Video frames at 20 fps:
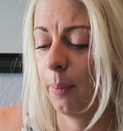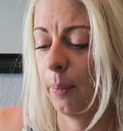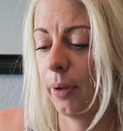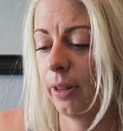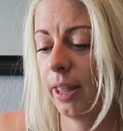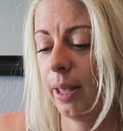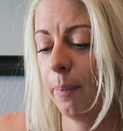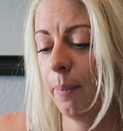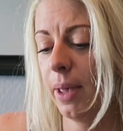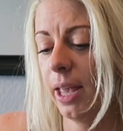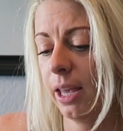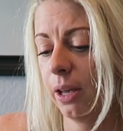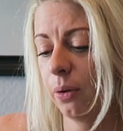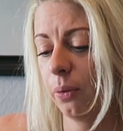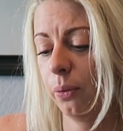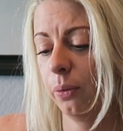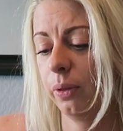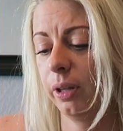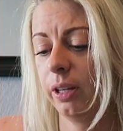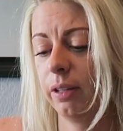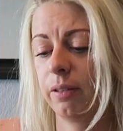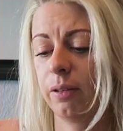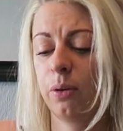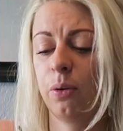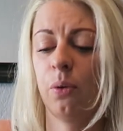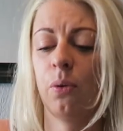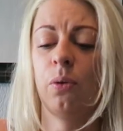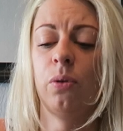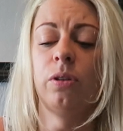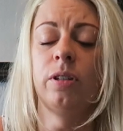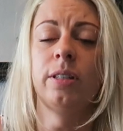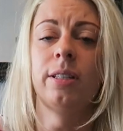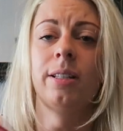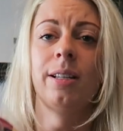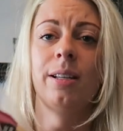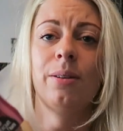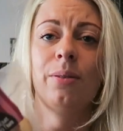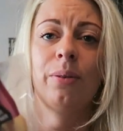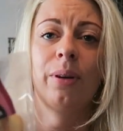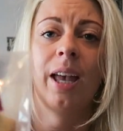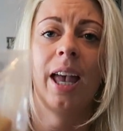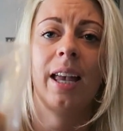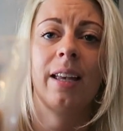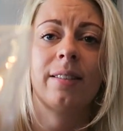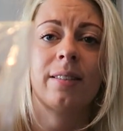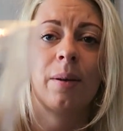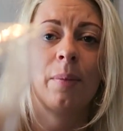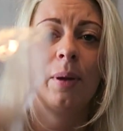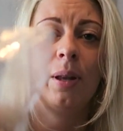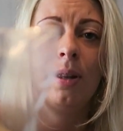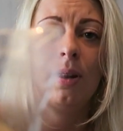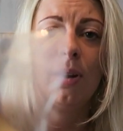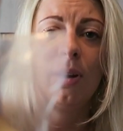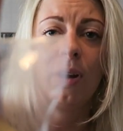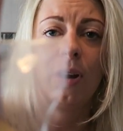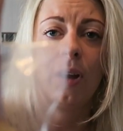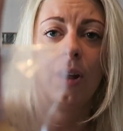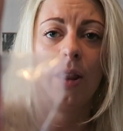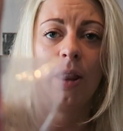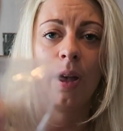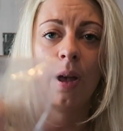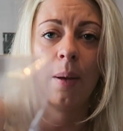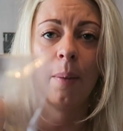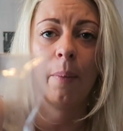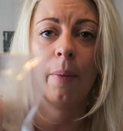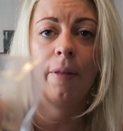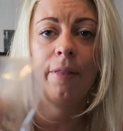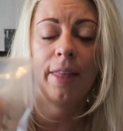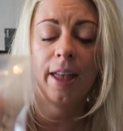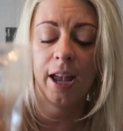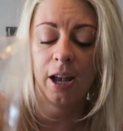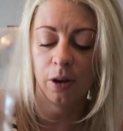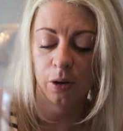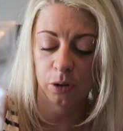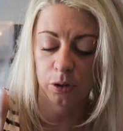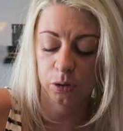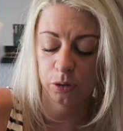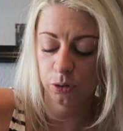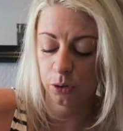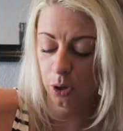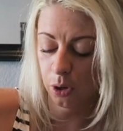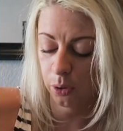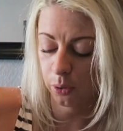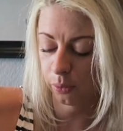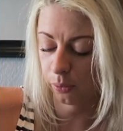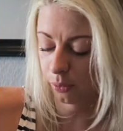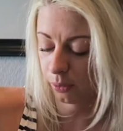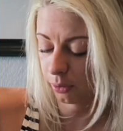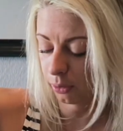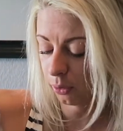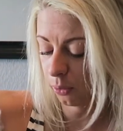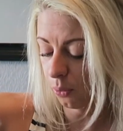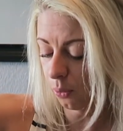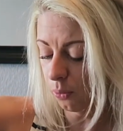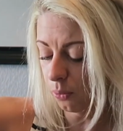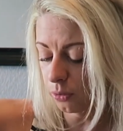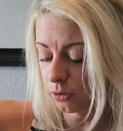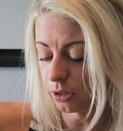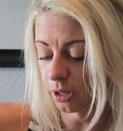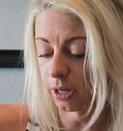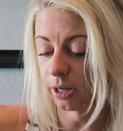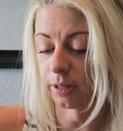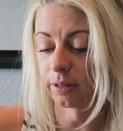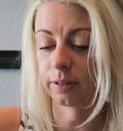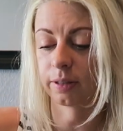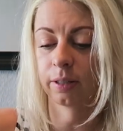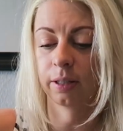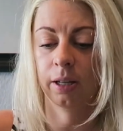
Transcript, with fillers: but they make all these gorgeous little cakes I mean look at them they are so gorgeous